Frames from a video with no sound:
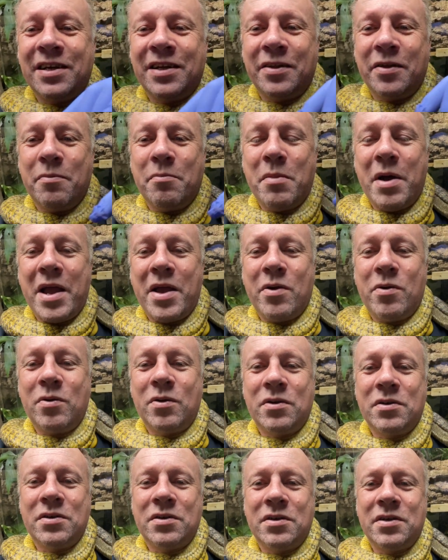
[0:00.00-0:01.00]
The male
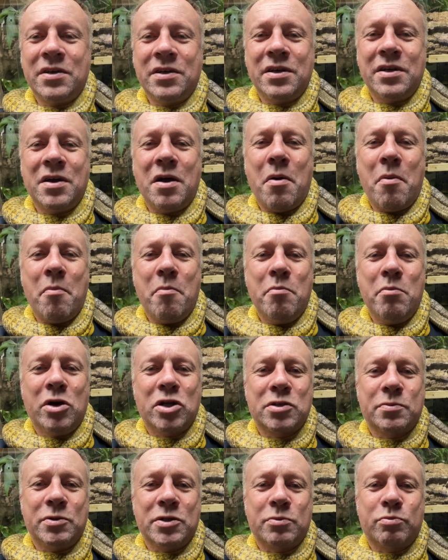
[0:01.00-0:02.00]

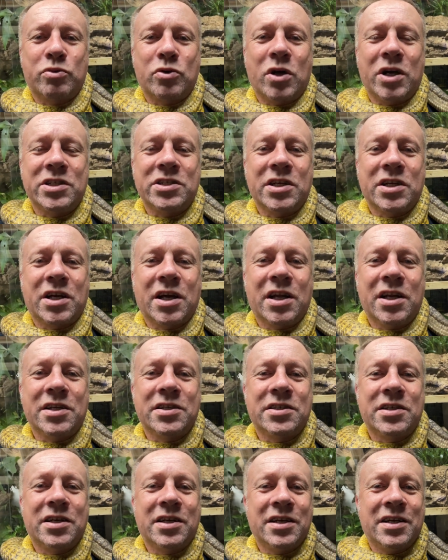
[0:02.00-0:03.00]
much, much brighter
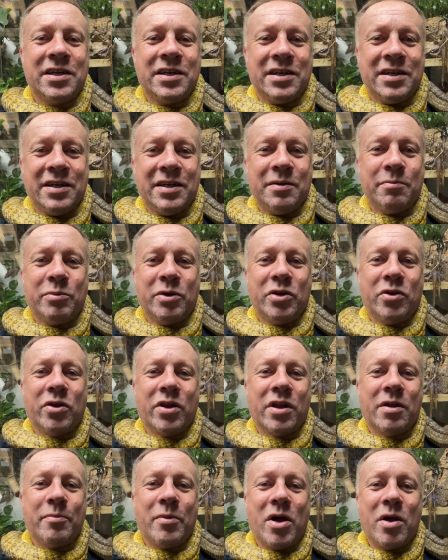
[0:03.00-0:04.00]
colours, but not
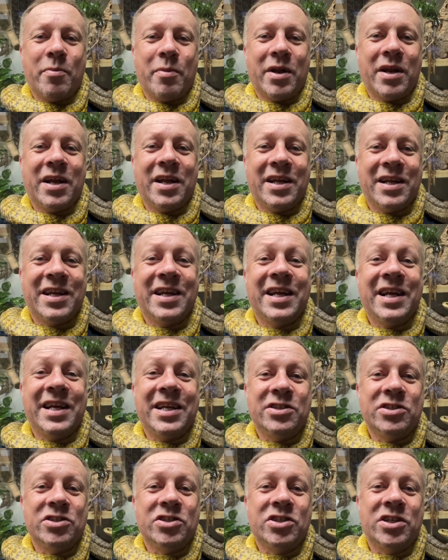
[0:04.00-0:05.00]
at the moment.
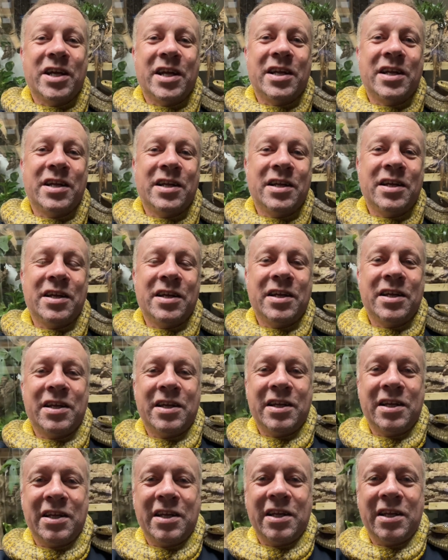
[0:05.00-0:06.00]
He's in shed.
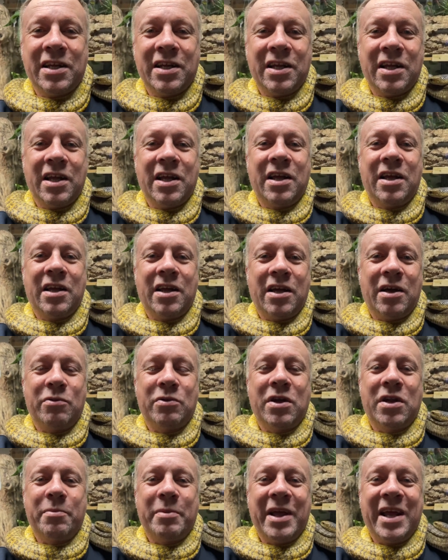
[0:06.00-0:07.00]
I'm
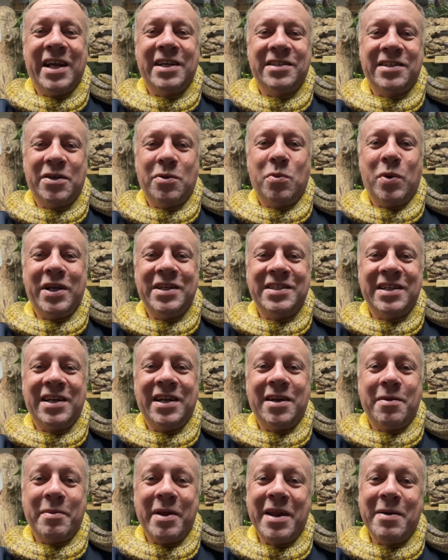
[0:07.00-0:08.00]
going to be hissing and wheezing
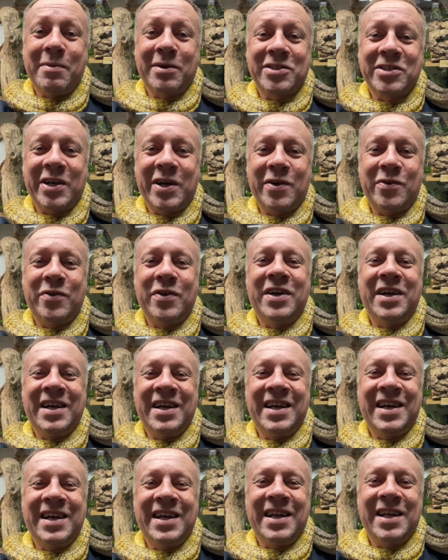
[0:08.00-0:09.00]
in a minute myself.
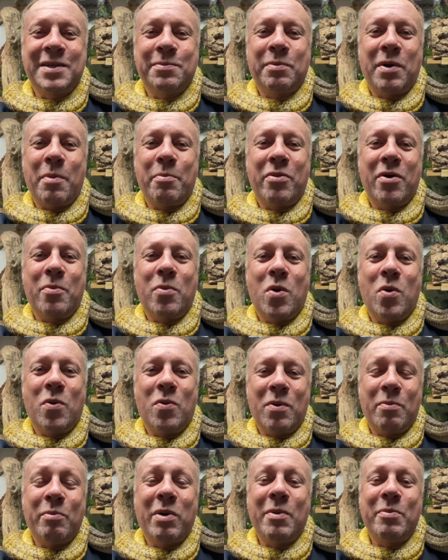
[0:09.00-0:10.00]
Let's pop her,
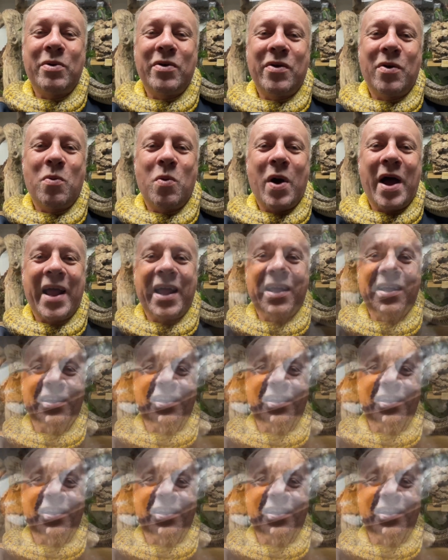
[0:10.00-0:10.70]
pop her away.